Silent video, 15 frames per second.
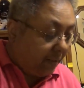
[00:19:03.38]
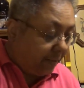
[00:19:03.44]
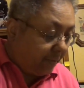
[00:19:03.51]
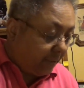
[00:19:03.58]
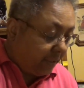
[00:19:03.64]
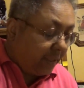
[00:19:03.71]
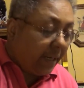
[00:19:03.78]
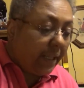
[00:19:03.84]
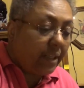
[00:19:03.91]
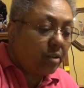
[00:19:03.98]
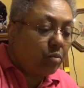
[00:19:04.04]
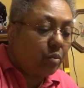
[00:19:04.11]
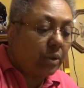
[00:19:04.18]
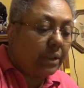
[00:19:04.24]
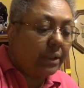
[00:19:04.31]
The
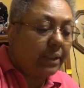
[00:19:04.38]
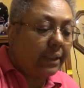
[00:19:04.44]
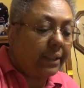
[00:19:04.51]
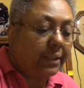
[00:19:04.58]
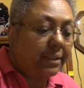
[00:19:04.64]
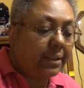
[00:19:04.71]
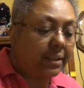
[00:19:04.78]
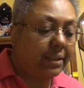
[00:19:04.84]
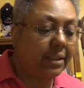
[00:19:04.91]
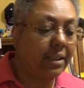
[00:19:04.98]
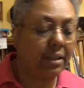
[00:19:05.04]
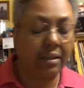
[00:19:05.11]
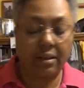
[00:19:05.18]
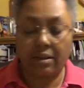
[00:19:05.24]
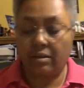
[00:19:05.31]
next one is a
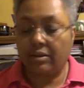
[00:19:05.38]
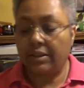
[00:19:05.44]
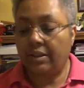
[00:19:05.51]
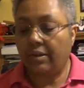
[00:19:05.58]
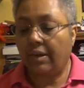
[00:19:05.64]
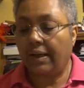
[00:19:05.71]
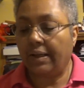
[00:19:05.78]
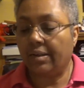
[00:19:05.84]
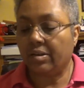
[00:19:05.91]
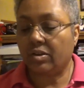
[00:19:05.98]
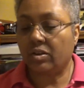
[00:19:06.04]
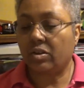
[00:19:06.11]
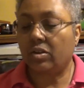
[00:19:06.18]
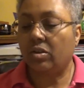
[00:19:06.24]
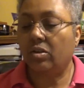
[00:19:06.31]
Little Needle
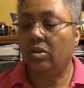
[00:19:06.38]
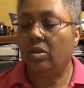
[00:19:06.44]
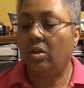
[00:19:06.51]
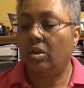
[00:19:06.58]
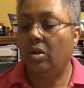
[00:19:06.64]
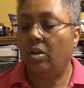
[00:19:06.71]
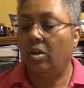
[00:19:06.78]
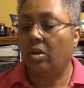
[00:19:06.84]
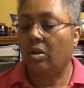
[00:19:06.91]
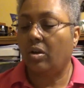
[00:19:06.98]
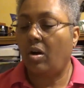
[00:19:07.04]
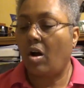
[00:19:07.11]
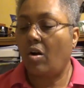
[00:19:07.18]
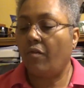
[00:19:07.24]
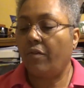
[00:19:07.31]
House
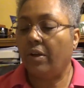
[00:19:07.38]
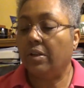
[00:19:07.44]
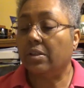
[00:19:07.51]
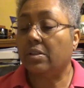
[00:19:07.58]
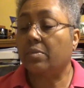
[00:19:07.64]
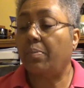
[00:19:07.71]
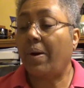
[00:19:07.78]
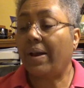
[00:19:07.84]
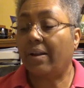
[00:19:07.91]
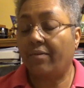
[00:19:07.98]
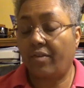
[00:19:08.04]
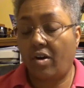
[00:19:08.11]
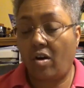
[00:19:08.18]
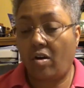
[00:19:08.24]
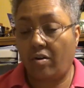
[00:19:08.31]
Spot of
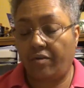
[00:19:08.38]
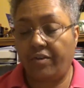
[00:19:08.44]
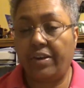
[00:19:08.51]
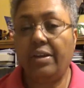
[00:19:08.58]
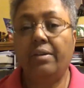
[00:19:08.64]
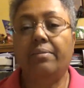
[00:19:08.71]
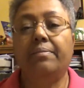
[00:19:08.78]
Coffee.